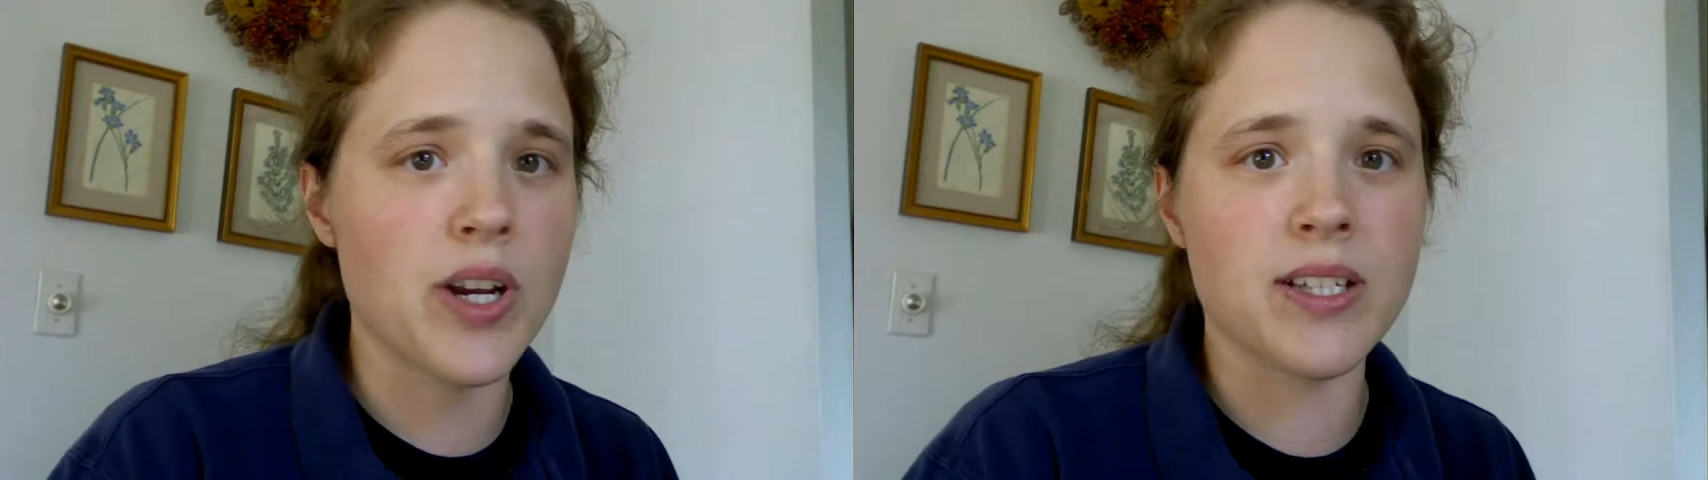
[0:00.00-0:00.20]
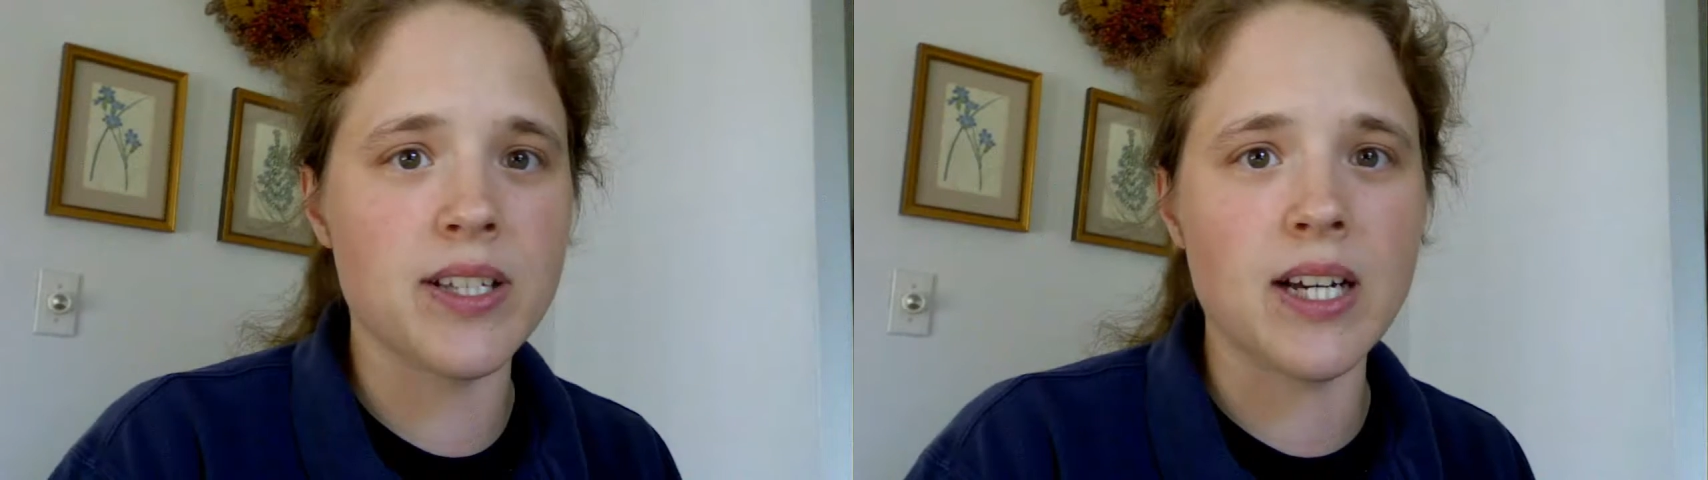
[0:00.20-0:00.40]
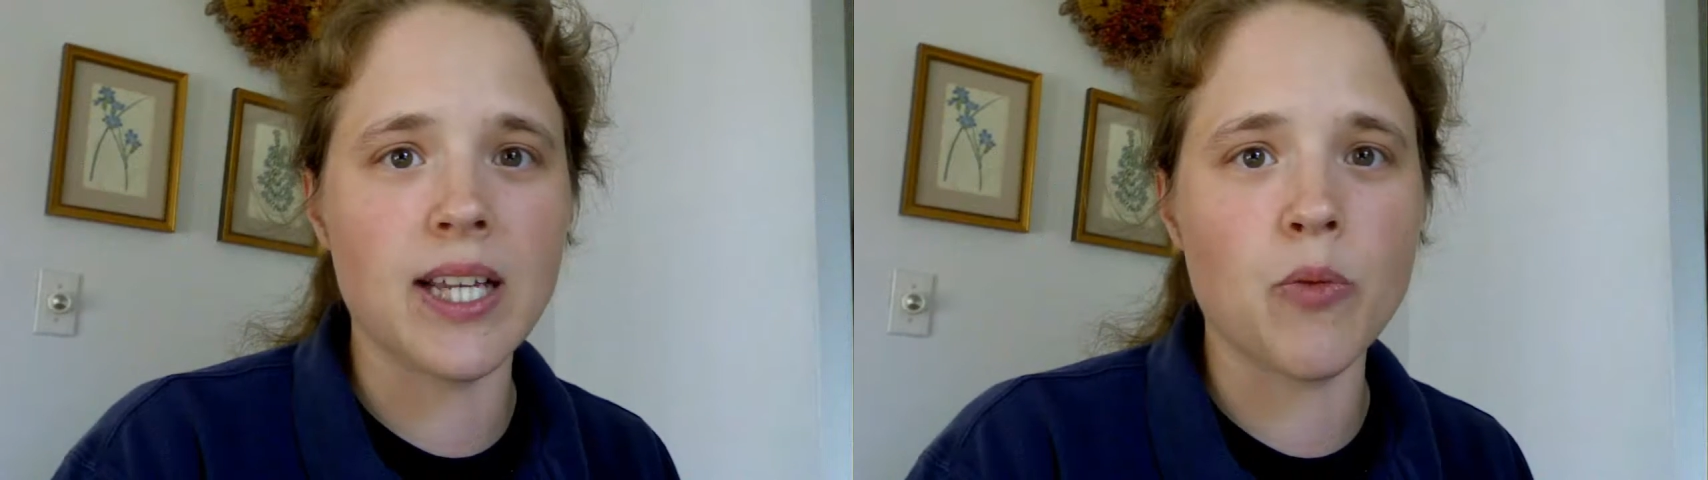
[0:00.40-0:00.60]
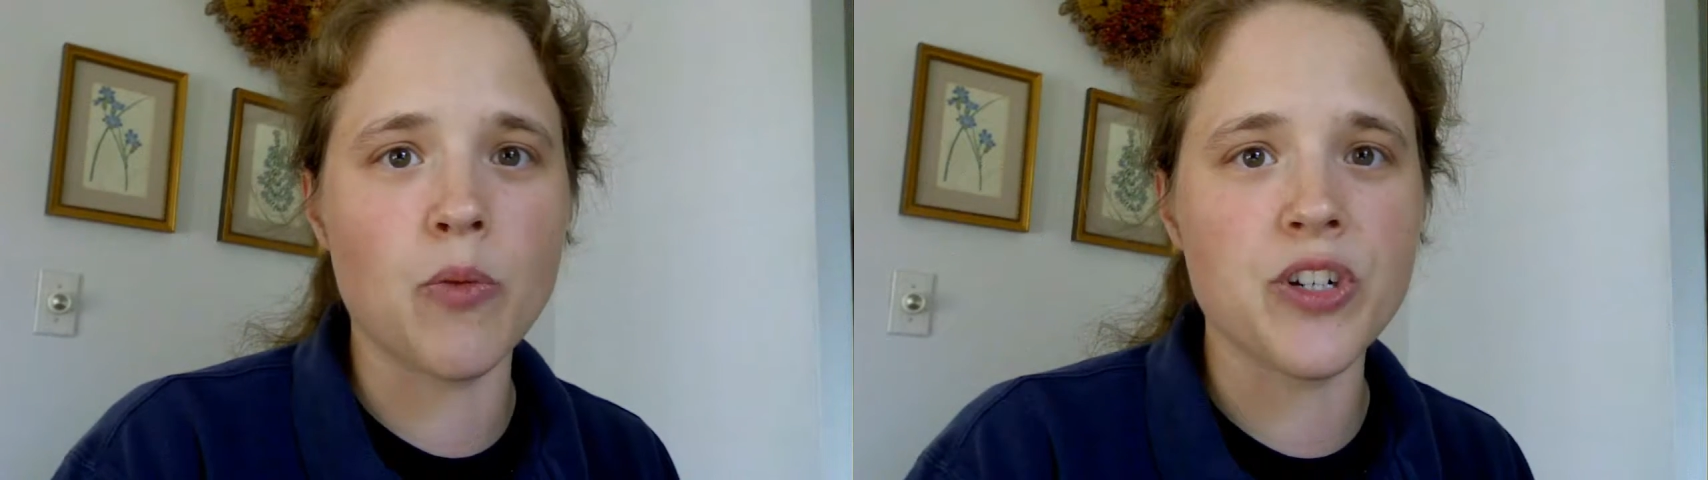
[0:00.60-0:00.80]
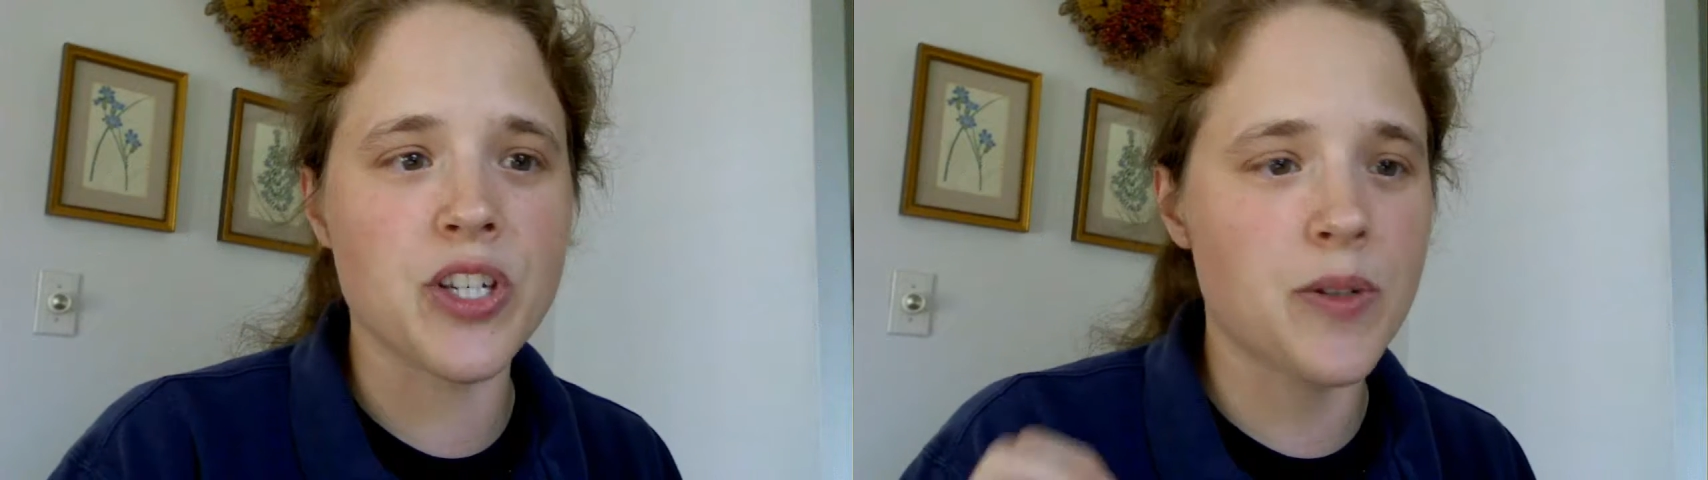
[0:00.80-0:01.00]
It's not like
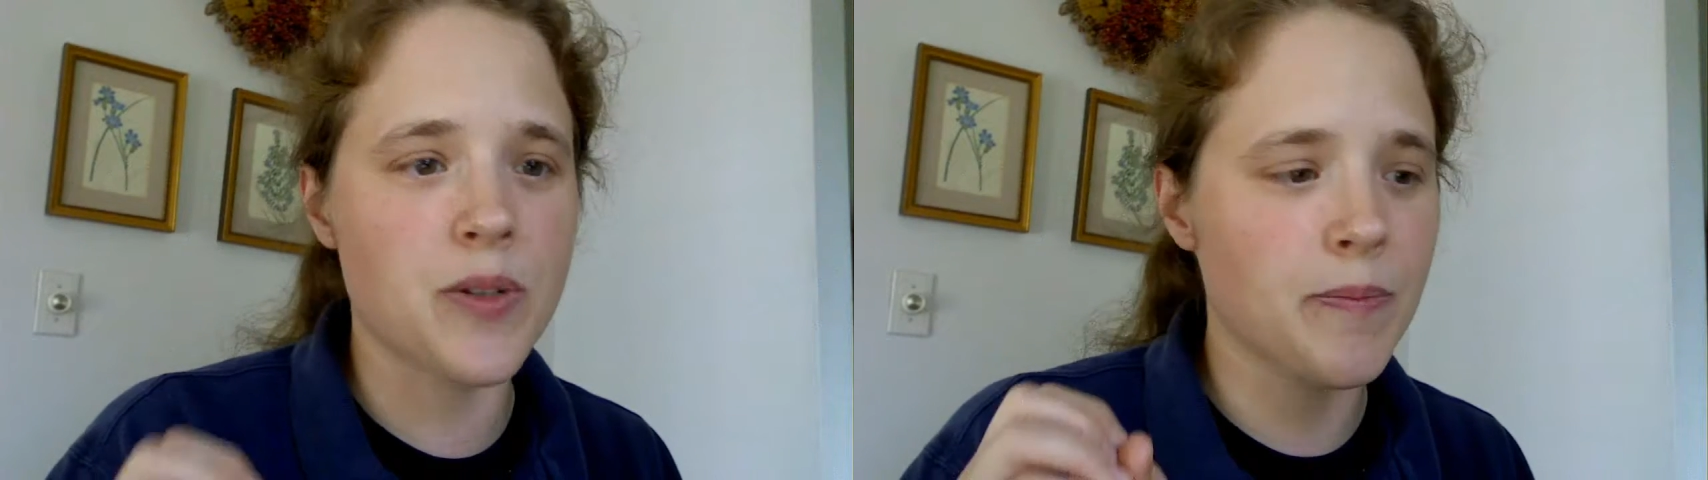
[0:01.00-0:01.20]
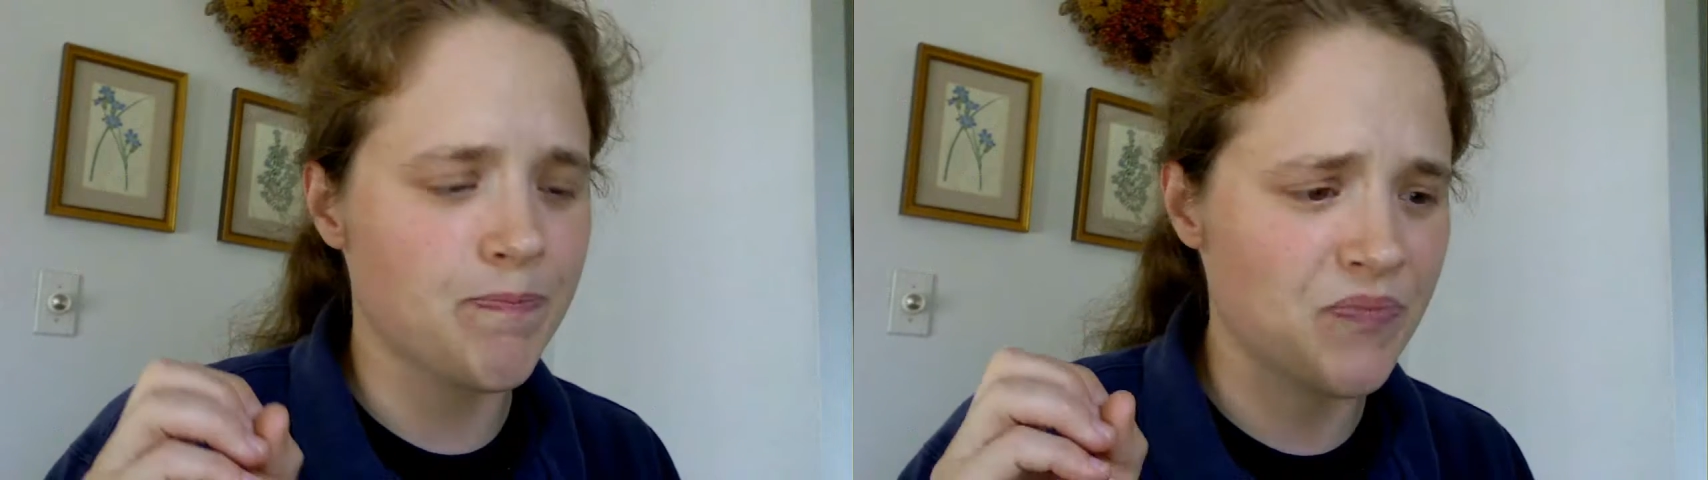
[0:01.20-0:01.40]
we're just